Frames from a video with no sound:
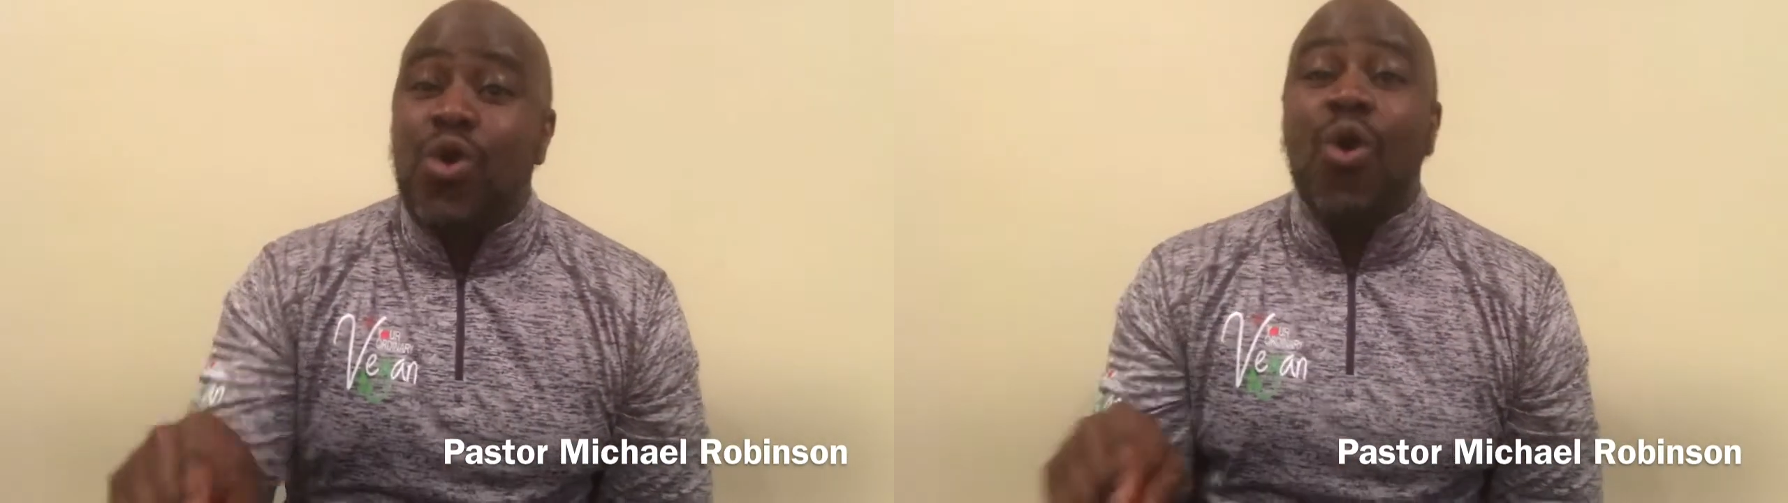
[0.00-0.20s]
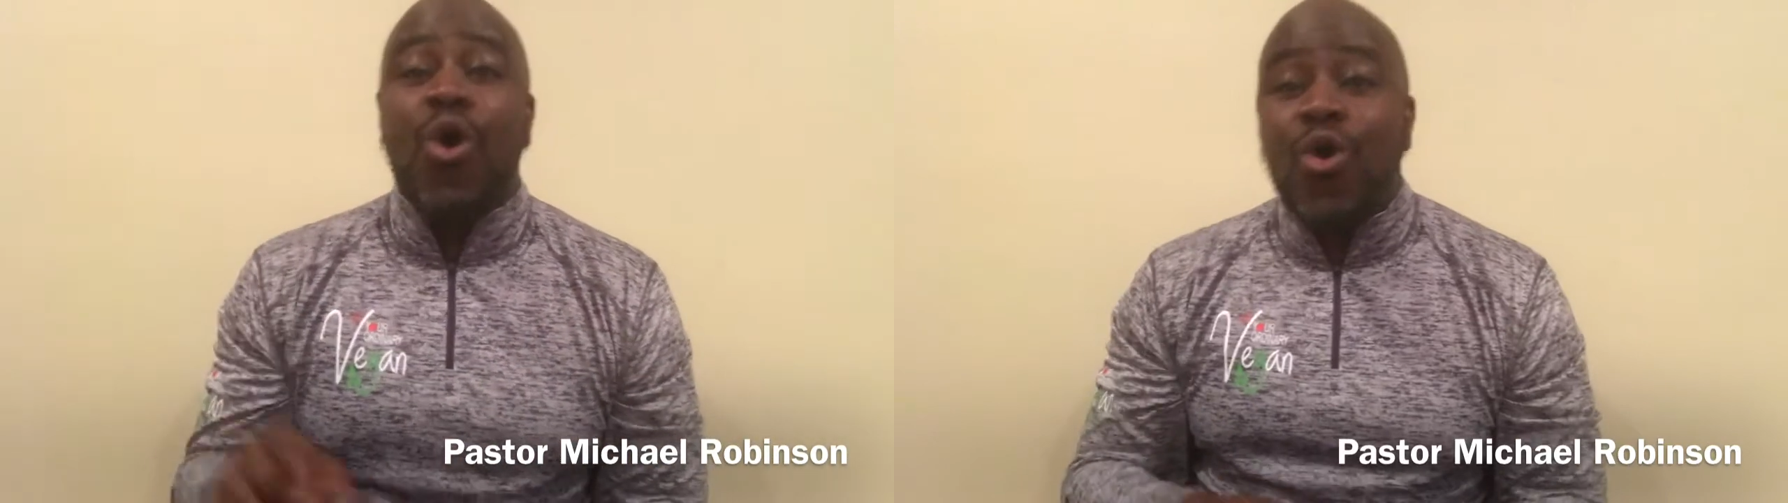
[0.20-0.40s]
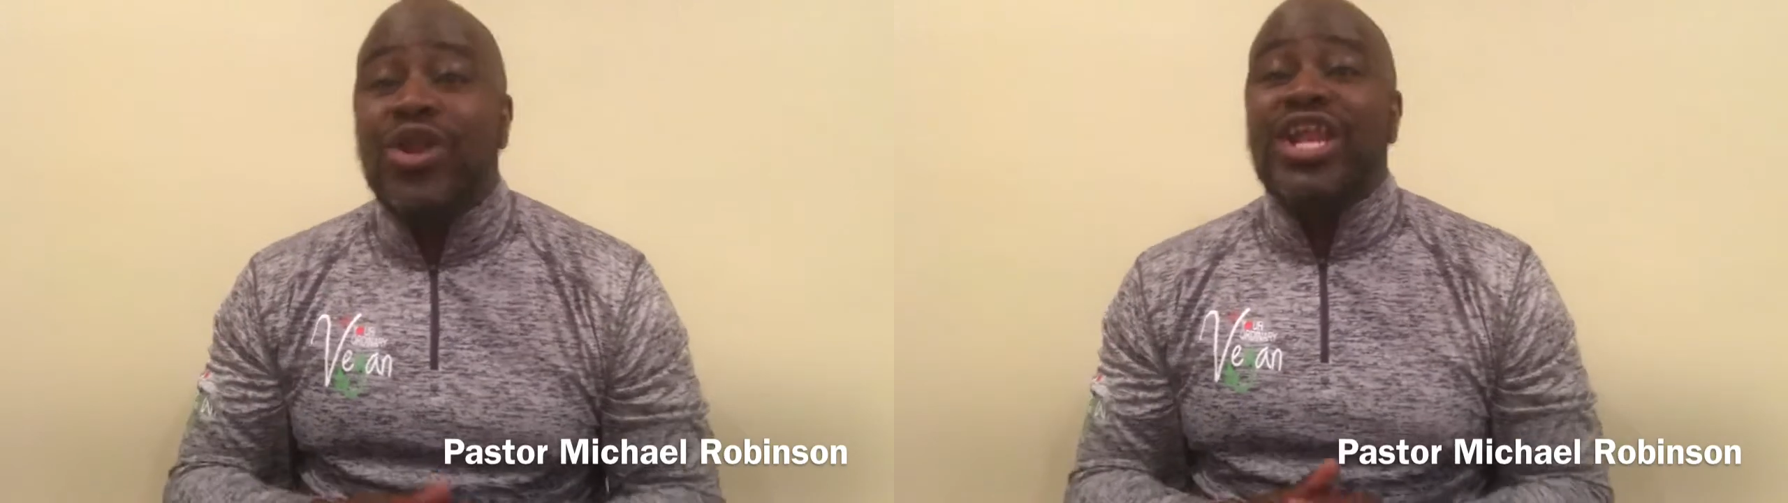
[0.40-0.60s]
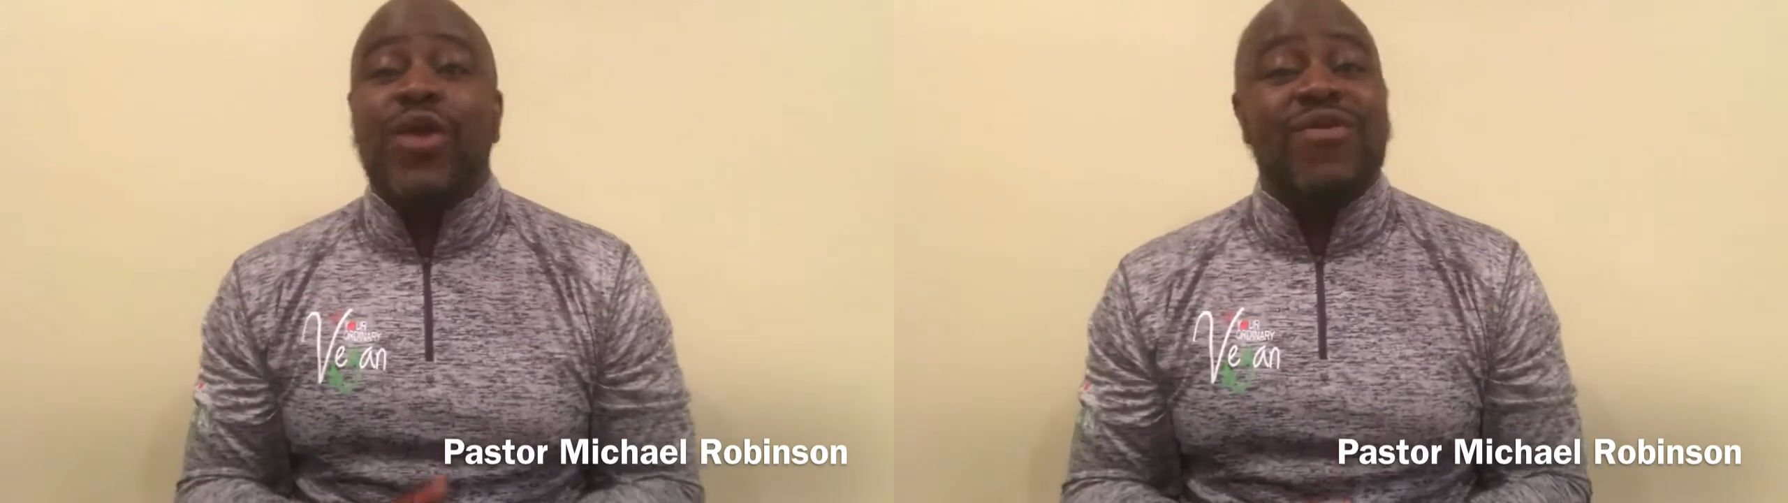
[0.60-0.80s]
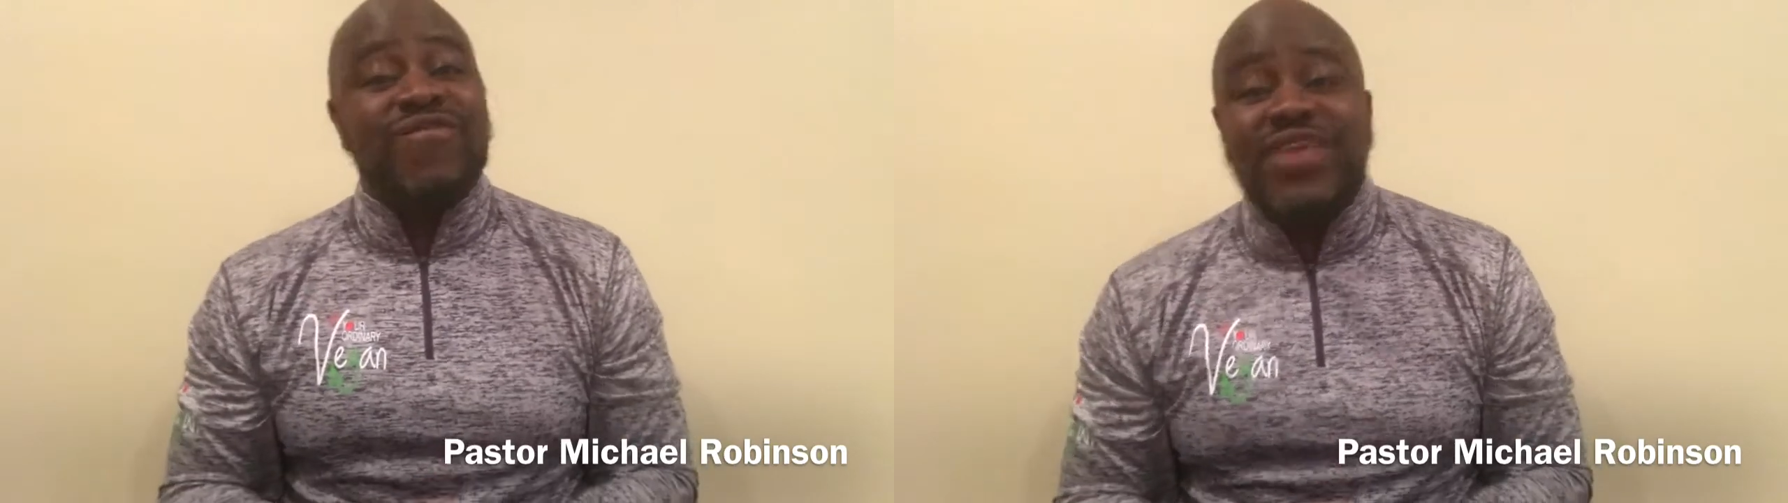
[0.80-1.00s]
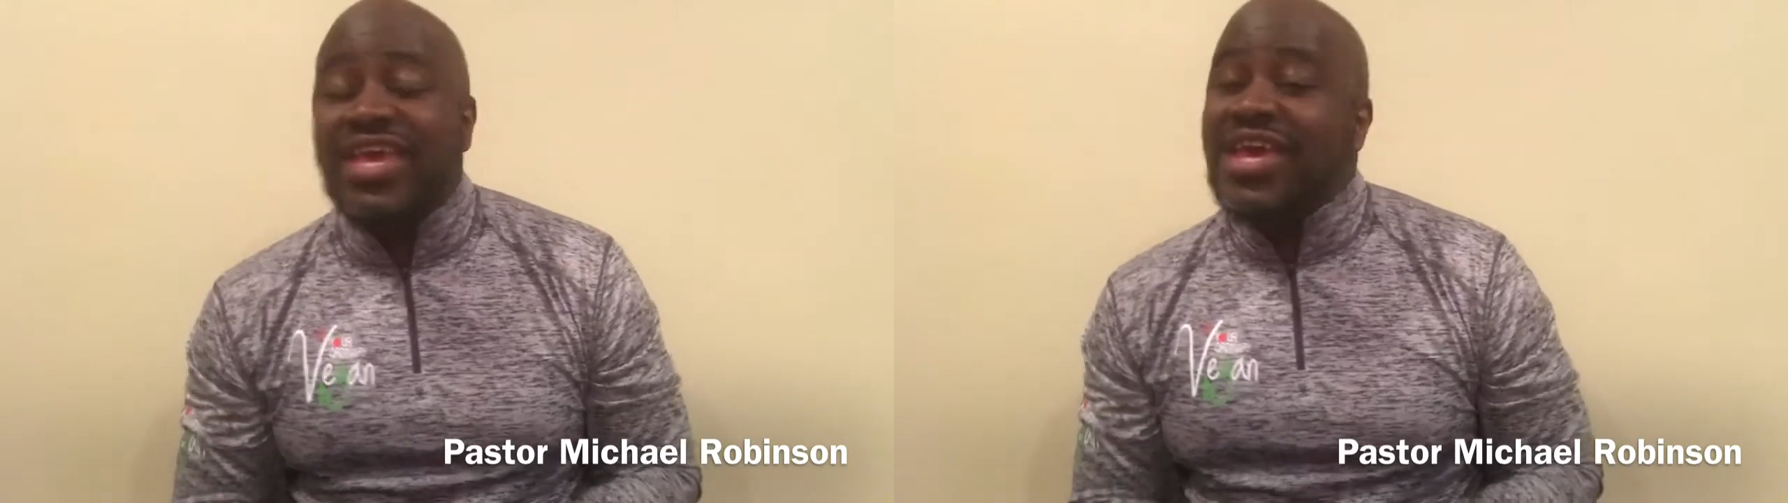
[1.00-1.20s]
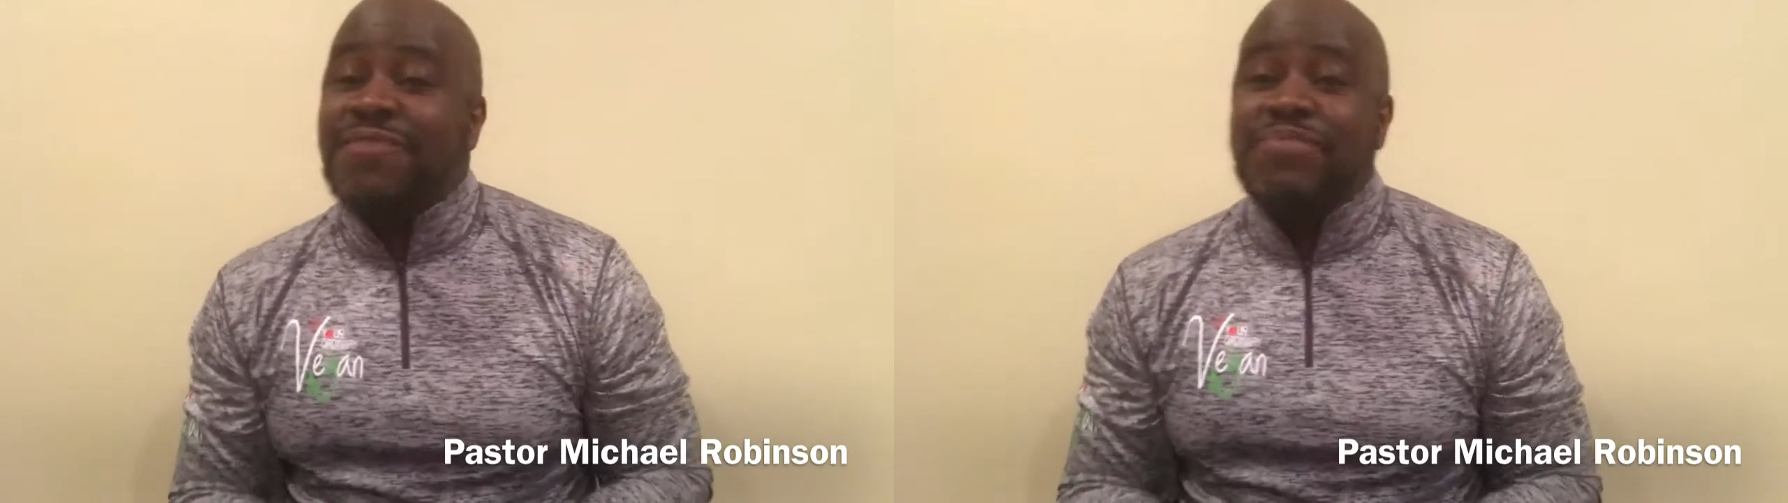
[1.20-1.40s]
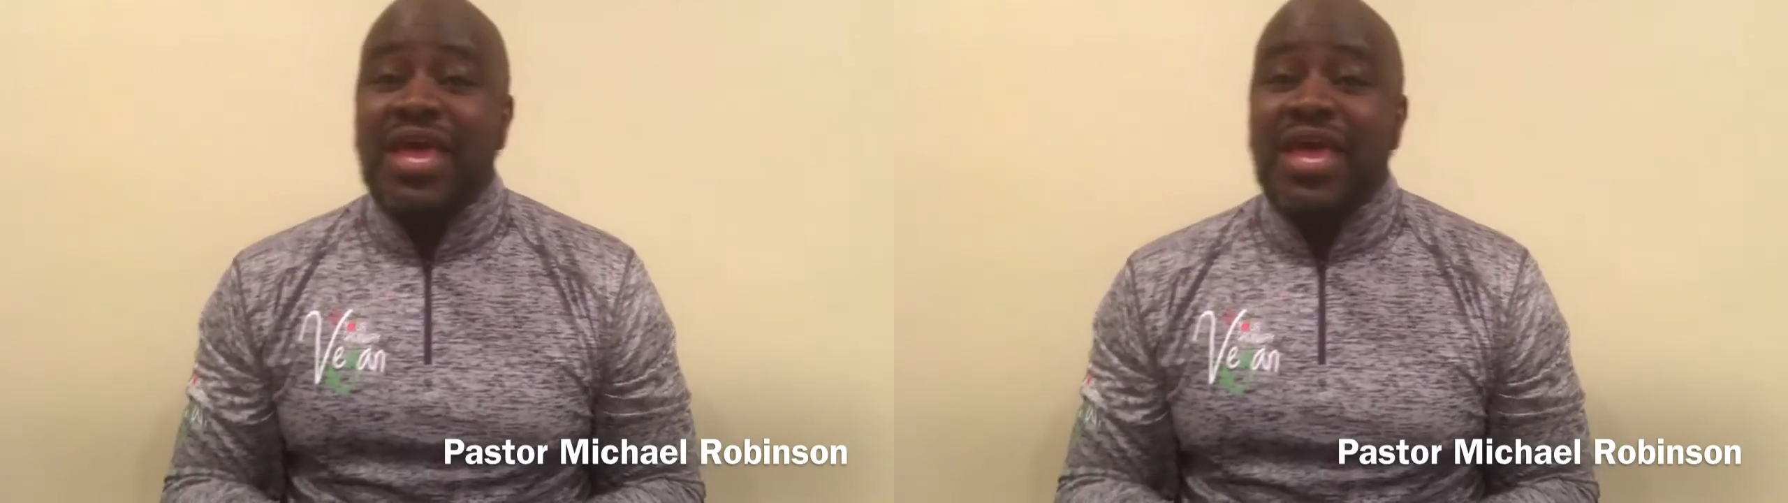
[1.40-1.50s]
Your Ordinary Vegan.